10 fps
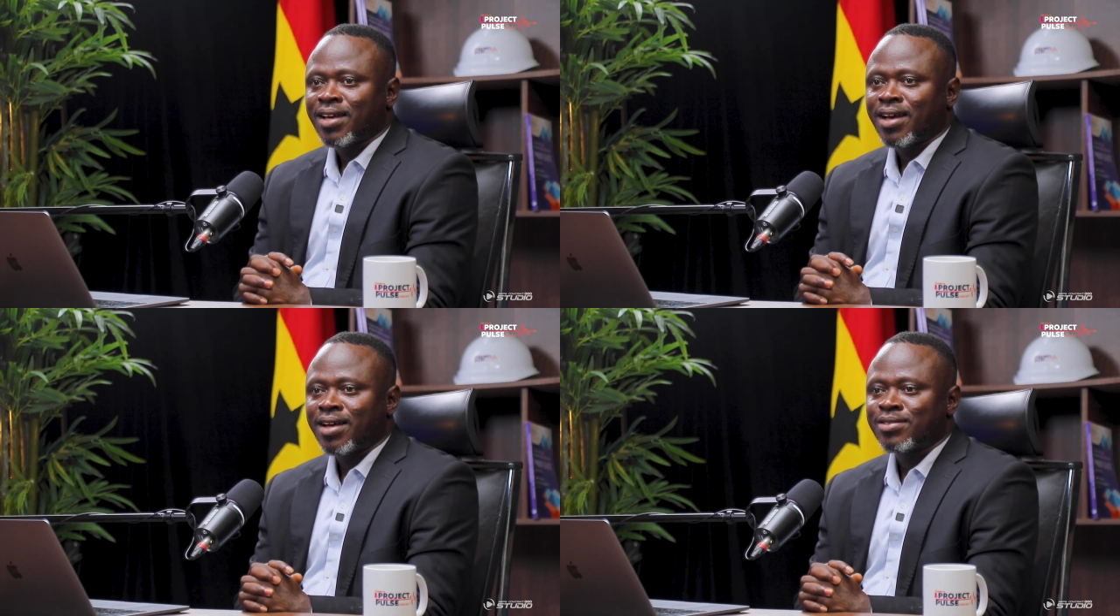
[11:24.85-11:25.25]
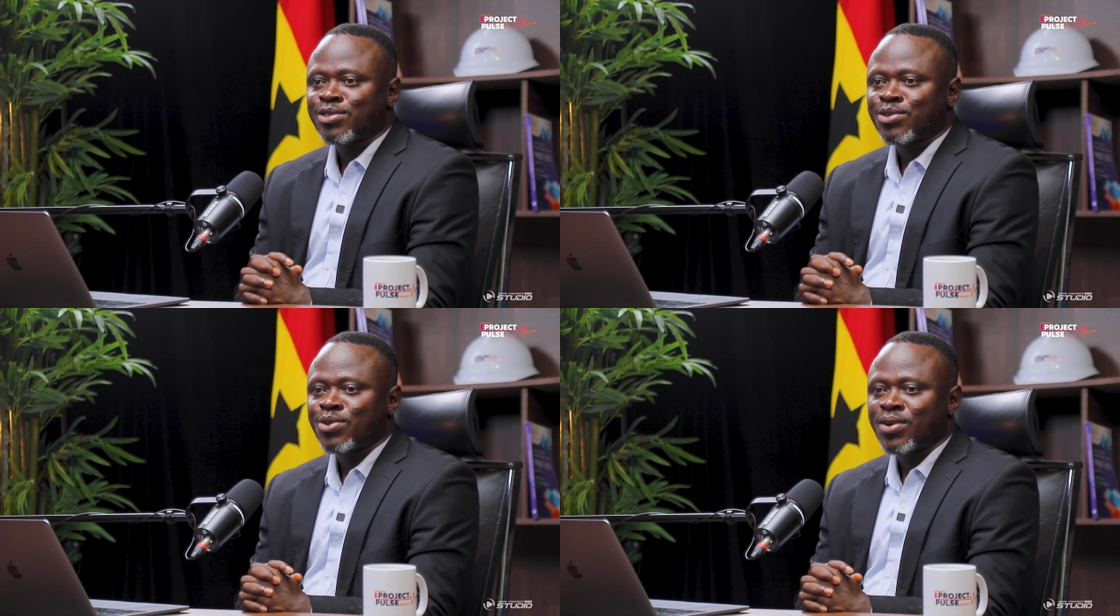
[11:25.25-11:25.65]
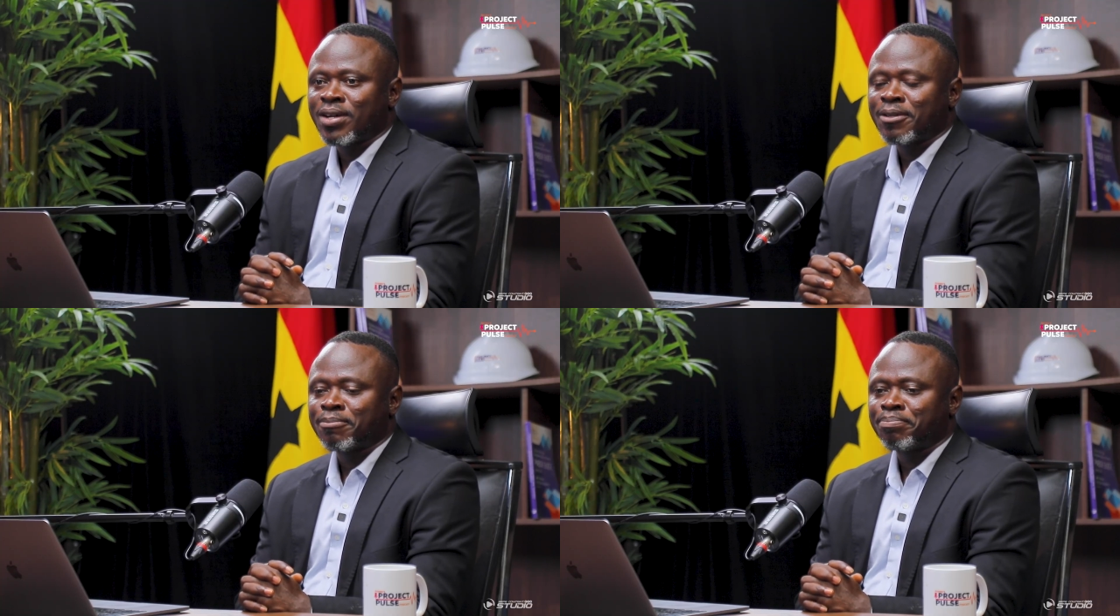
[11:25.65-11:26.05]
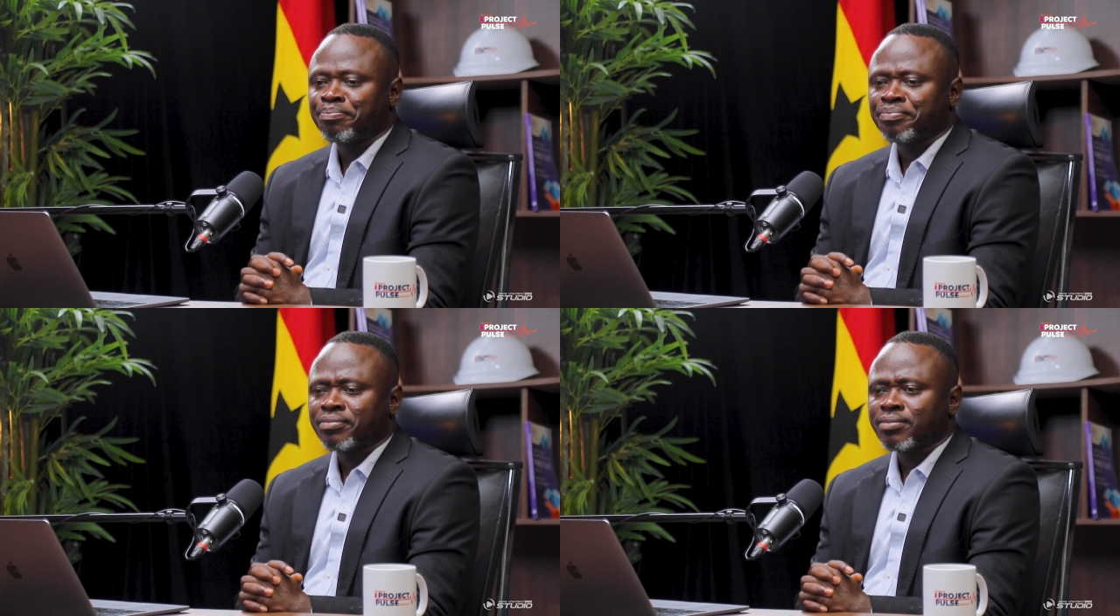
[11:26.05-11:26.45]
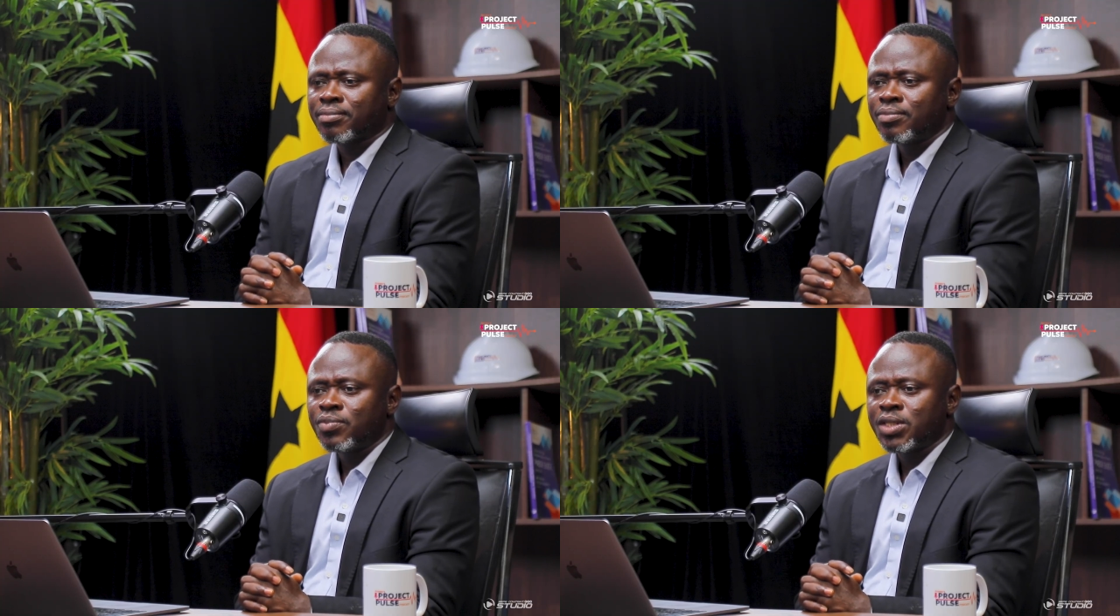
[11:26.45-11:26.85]
And so
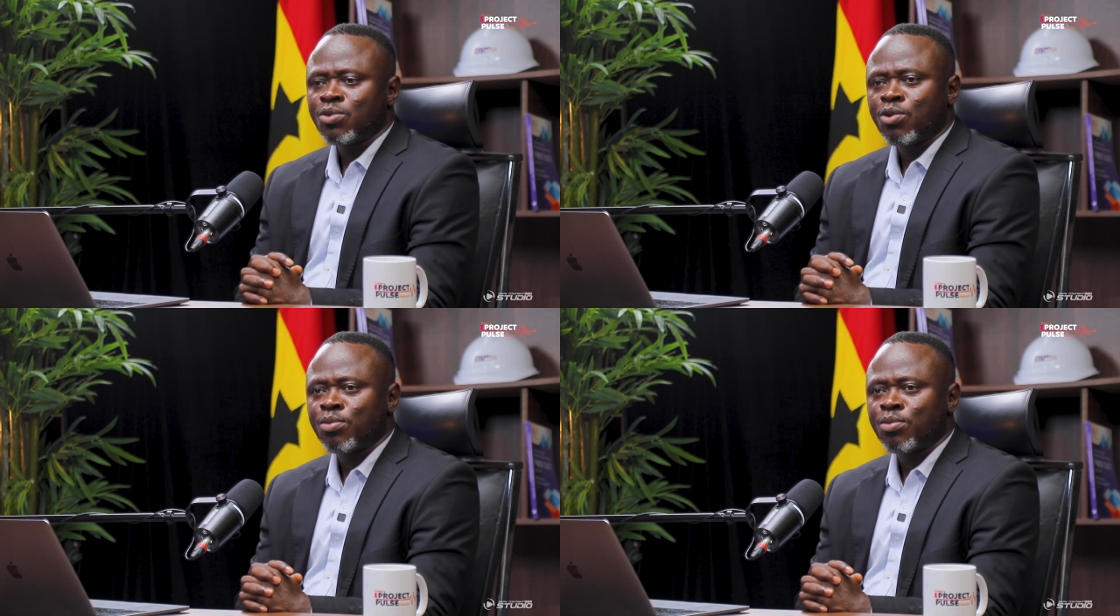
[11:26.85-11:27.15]
what